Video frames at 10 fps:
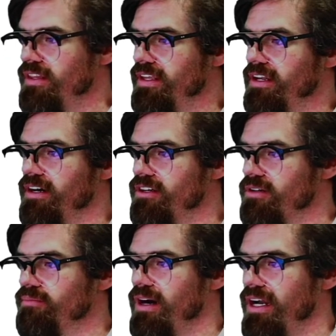that
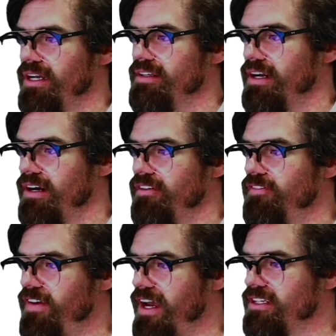undermine their
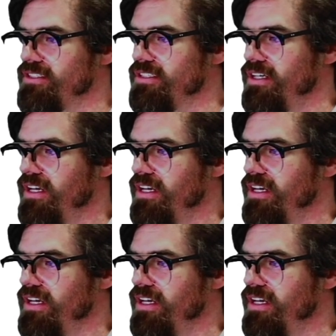effects,